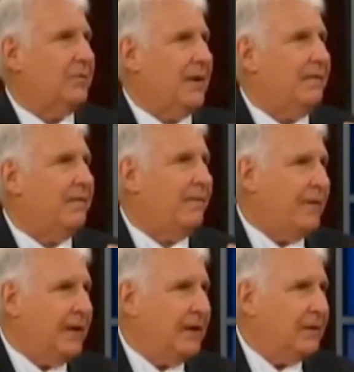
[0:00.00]
may
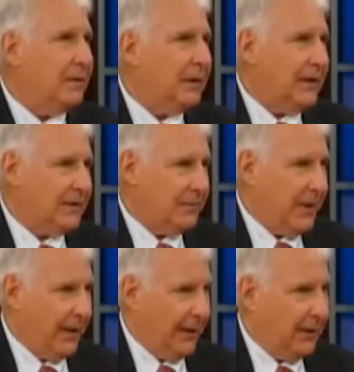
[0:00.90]
feel less
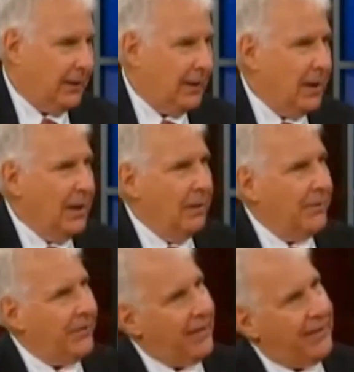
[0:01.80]
pain, but
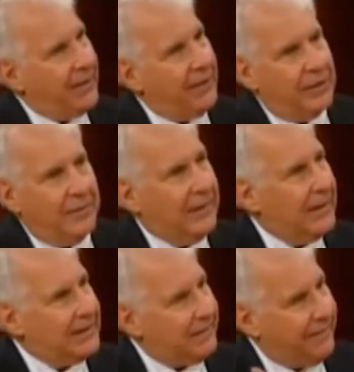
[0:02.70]
then they're going to be
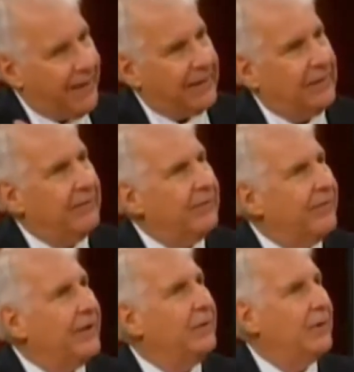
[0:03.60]
less effective in
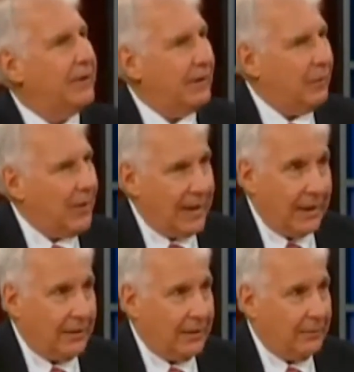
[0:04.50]
figuring their way out
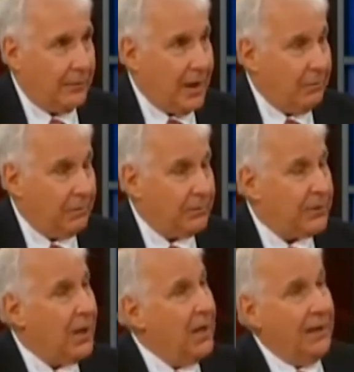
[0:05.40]
of their problems.
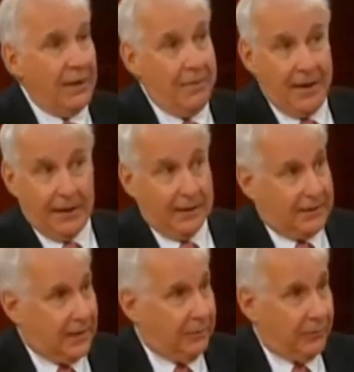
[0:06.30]
They may get a
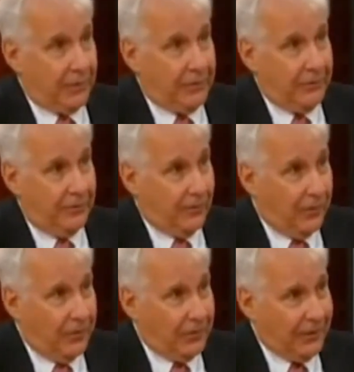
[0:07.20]
temporary
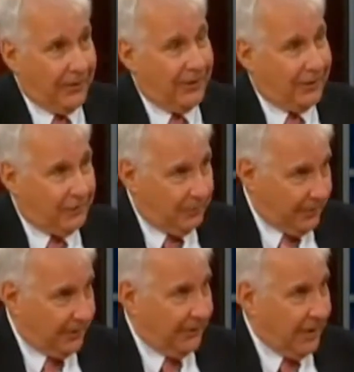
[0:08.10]
euphoria, a
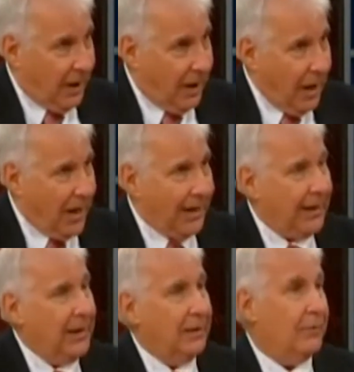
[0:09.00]
bit of a high,
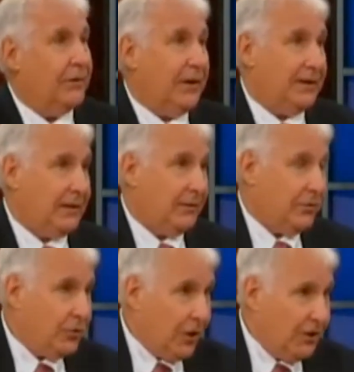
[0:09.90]
in which case their
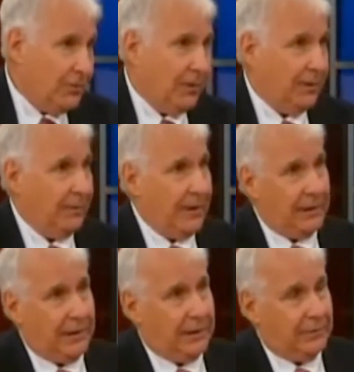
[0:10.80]
judgment may
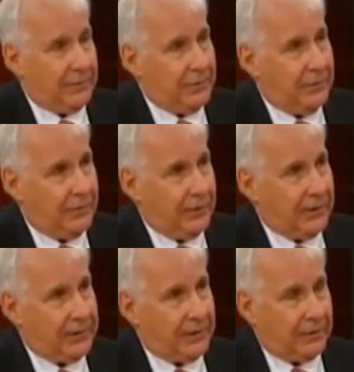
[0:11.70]
lead them to do
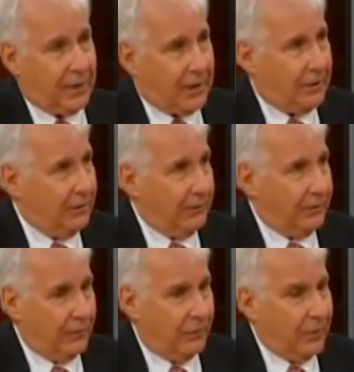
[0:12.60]
things that are not good
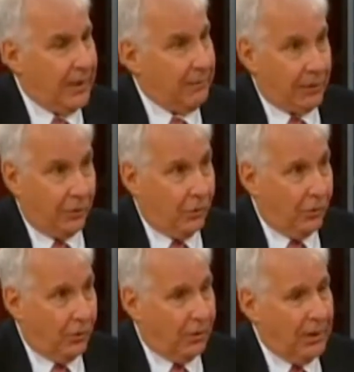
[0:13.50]
for them at
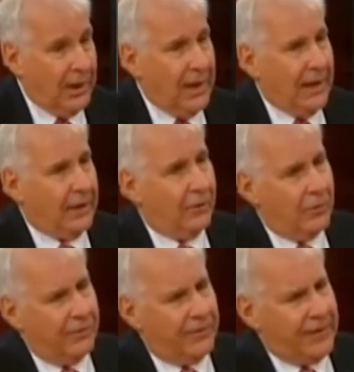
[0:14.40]
all. And
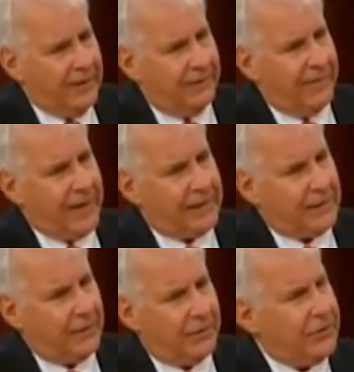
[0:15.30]
often the effects
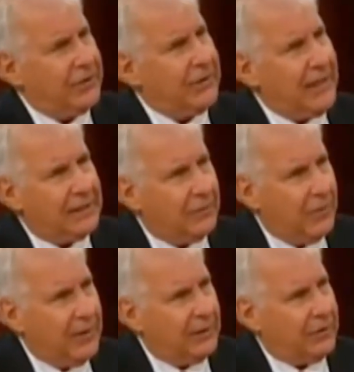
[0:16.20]
are just last a
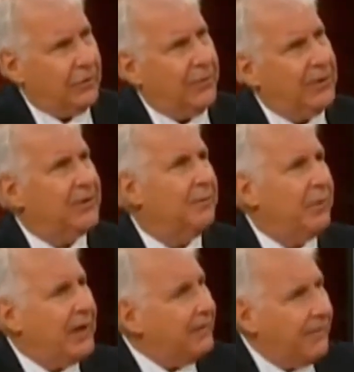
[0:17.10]
week or two because the
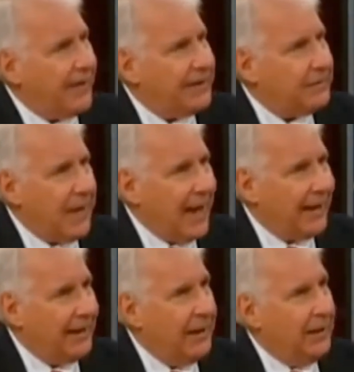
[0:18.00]
brain fights
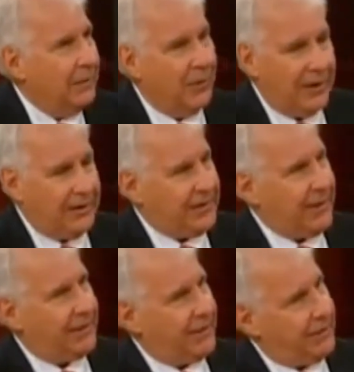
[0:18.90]
back. The brain
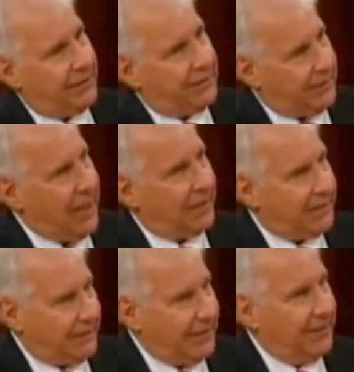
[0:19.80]
says, this is a
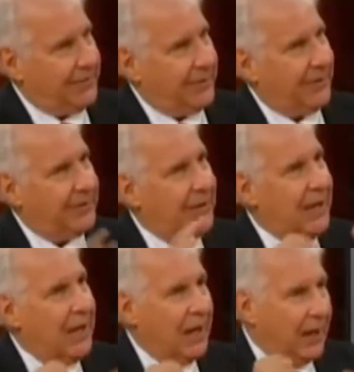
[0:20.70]
toxic substance,
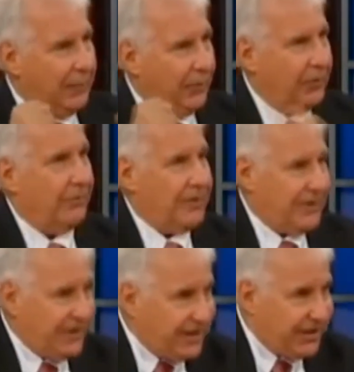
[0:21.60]
I'm going to
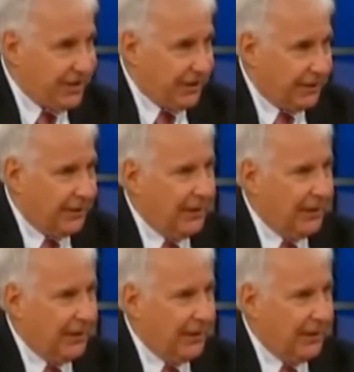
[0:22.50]
resist it.